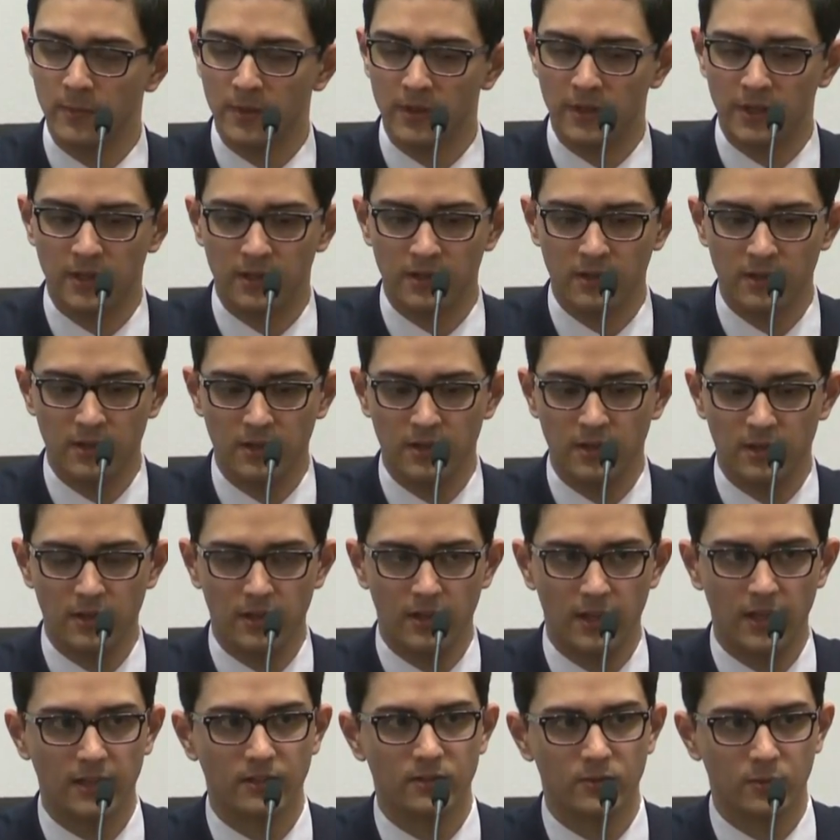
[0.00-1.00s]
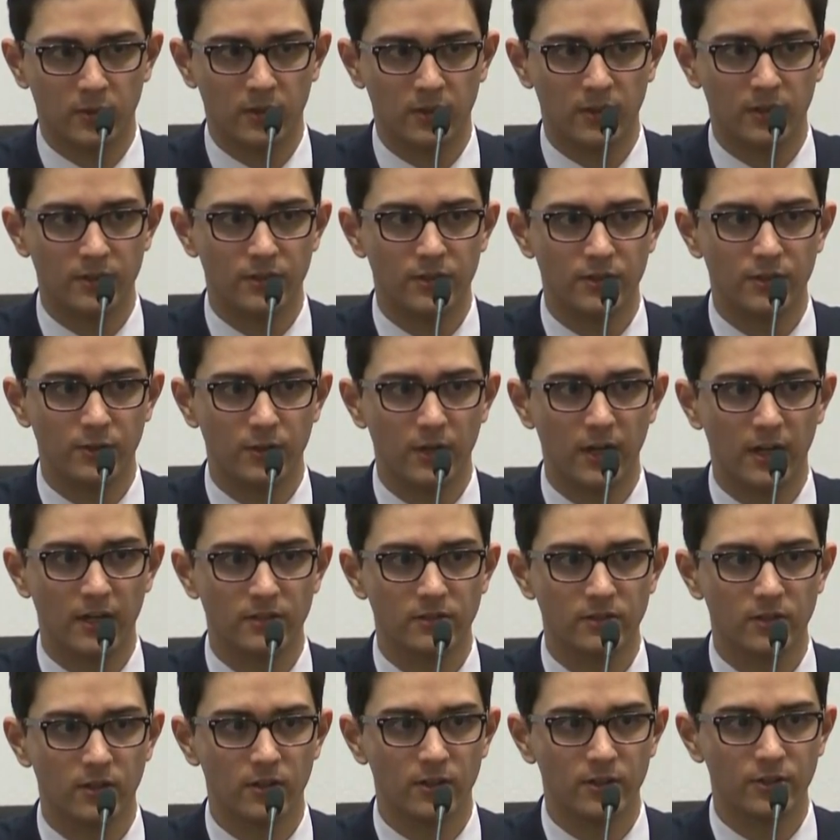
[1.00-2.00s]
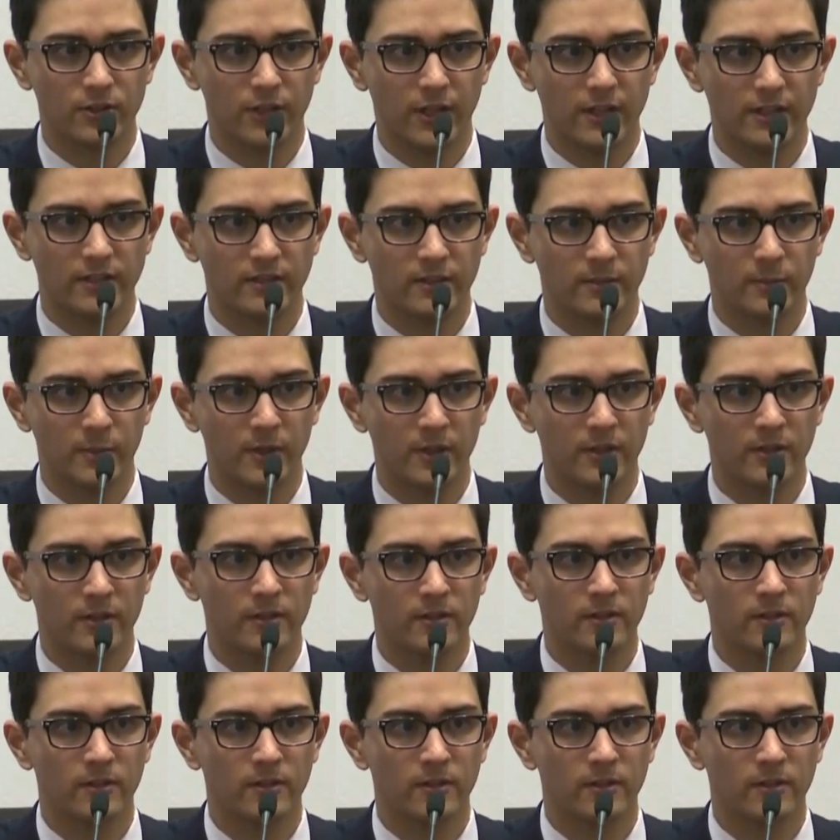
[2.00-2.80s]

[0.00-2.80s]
And then that's when the two guys started chasing me.